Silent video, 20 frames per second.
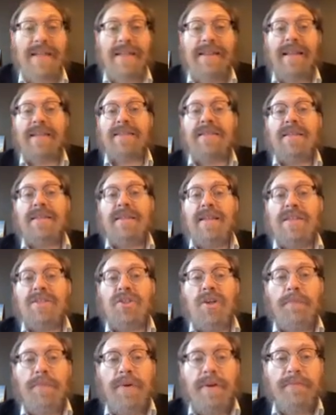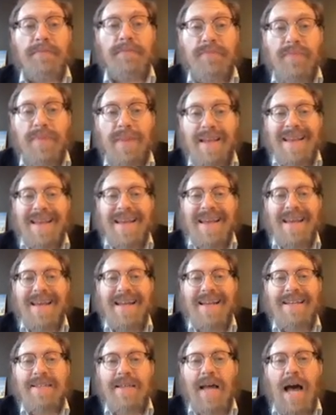Let's let's jump in.
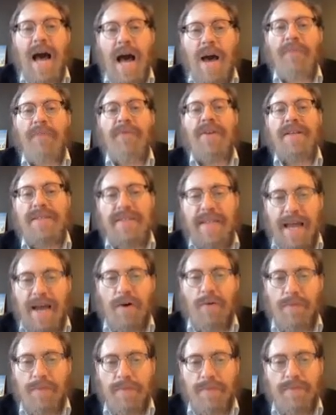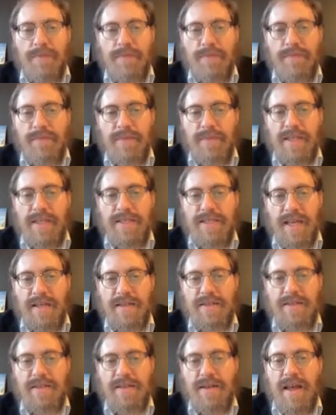It is obvious now, he
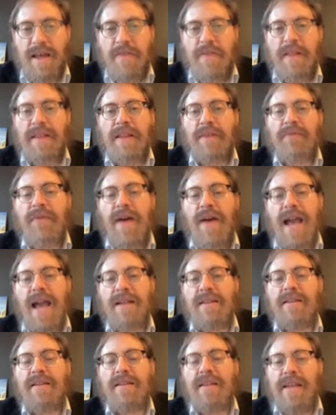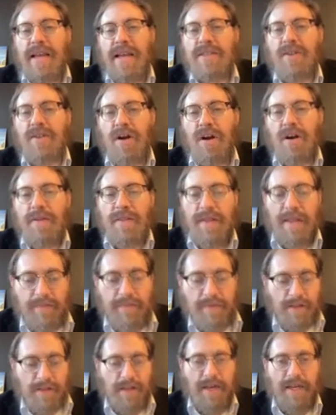says, that the fact that the Yetzer Hara, the
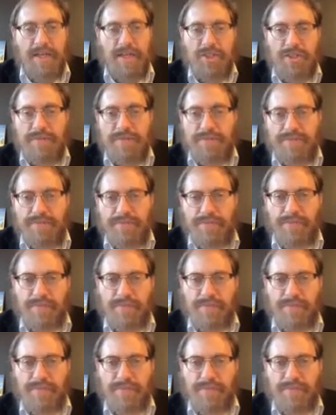evil inclination.